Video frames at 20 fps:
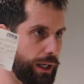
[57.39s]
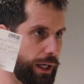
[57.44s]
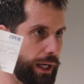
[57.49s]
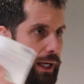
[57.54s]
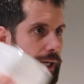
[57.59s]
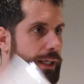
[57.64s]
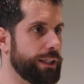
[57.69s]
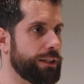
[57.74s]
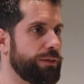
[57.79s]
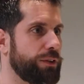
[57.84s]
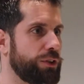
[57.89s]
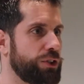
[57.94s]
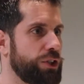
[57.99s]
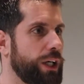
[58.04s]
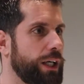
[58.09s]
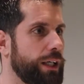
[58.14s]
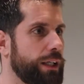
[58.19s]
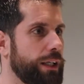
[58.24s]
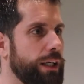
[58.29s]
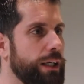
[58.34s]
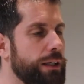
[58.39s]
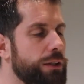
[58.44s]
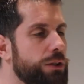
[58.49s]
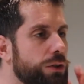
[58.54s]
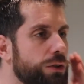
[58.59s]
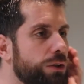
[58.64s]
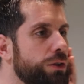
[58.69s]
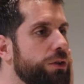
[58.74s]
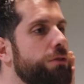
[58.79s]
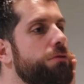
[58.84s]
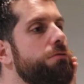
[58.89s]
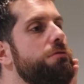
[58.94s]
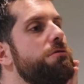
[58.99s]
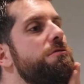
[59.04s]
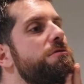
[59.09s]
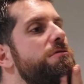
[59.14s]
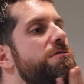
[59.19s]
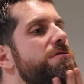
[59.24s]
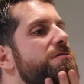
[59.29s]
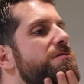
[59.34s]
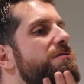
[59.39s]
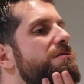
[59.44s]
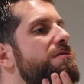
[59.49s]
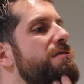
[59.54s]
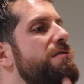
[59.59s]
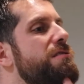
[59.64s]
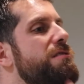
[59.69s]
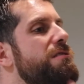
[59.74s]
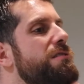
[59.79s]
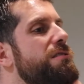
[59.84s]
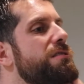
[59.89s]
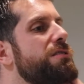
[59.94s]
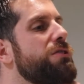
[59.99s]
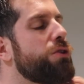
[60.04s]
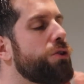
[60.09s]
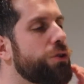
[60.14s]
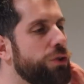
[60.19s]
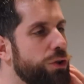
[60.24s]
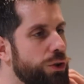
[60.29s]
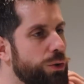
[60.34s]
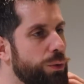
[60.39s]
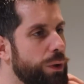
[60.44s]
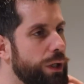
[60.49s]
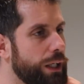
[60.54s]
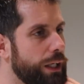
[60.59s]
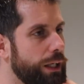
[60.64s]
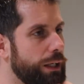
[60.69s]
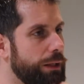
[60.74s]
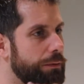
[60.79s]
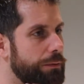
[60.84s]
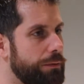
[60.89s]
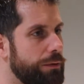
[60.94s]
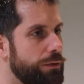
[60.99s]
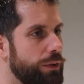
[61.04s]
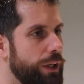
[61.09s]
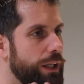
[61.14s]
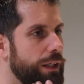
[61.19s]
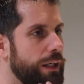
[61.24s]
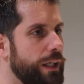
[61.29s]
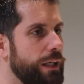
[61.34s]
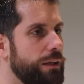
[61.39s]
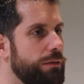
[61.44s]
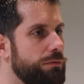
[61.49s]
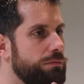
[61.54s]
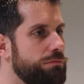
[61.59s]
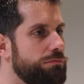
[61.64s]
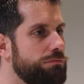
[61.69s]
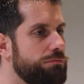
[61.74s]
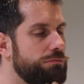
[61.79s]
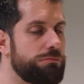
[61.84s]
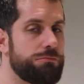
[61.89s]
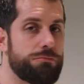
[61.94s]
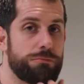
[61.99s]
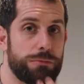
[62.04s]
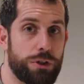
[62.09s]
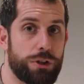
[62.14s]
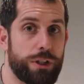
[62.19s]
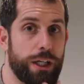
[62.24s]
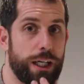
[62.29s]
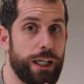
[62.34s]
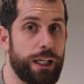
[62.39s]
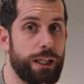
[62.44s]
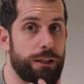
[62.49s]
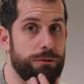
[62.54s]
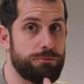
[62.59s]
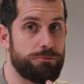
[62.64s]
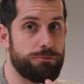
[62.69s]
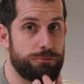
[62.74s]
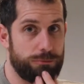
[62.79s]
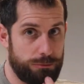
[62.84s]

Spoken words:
It is for charity, so don't you worry. Ready? Okay?